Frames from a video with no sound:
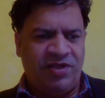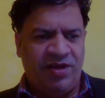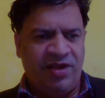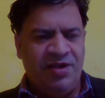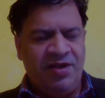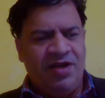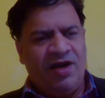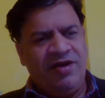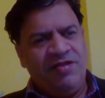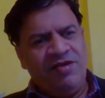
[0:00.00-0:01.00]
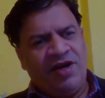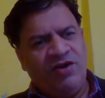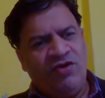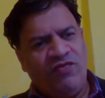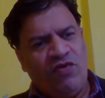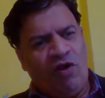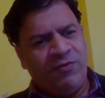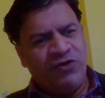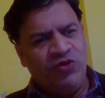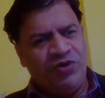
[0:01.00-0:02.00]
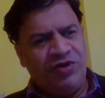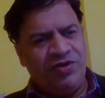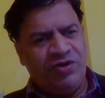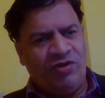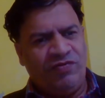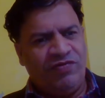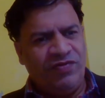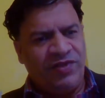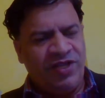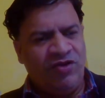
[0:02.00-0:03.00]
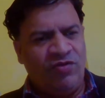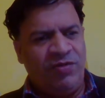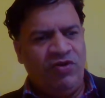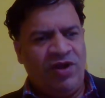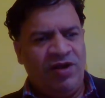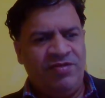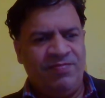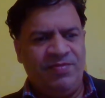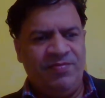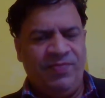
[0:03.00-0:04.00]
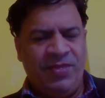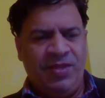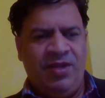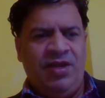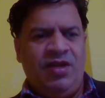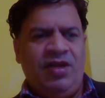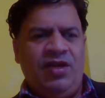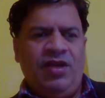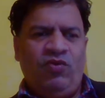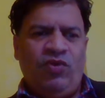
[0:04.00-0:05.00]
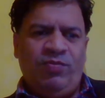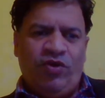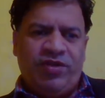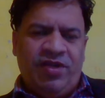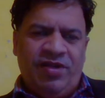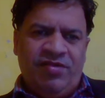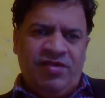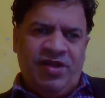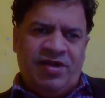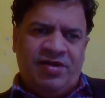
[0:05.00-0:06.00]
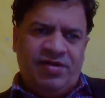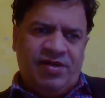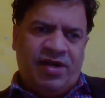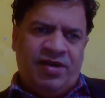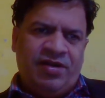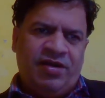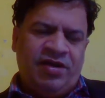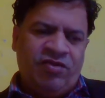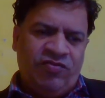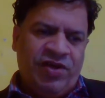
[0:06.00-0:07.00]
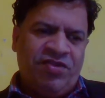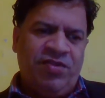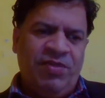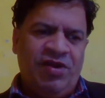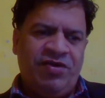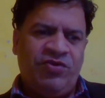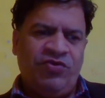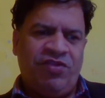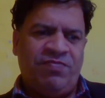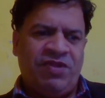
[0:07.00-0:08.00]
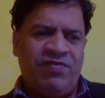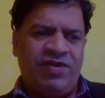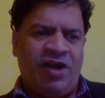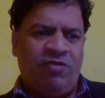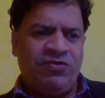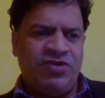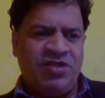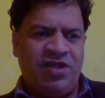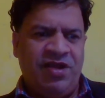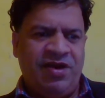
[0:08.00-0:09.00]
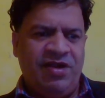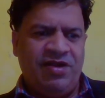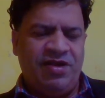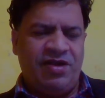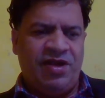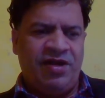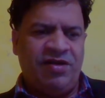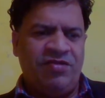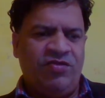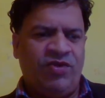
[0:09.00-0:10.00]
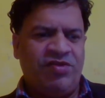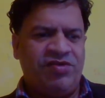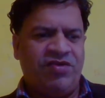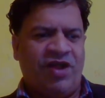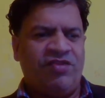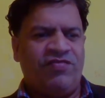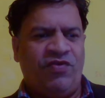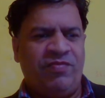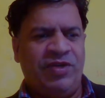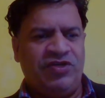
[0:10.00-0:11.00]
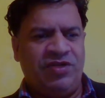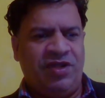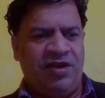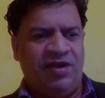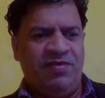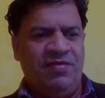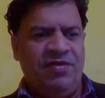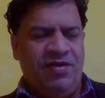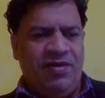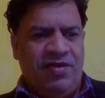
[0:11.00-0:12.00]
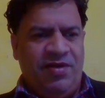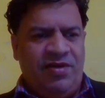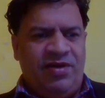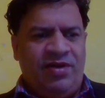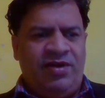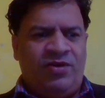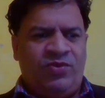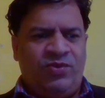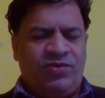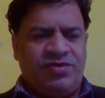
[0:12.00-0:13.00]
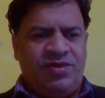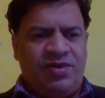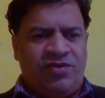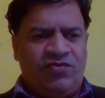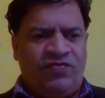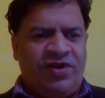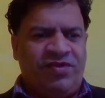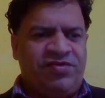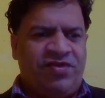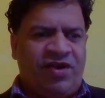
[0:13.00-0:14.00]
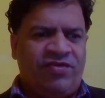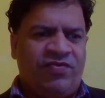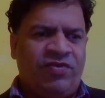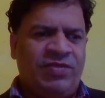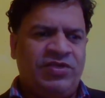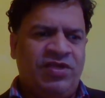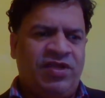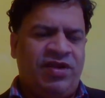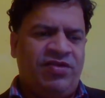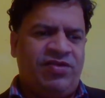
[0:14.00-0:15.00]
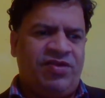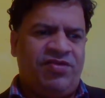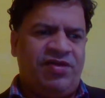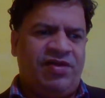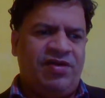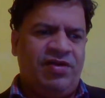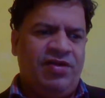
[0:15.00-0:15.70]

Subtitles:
theory, and it is a kind of offshoot of theory of dualism. Now, one more theory is there, and it is very similar to specific adoption theory, and it is known as transformation theory. Now, so far as transformation theory is concerned,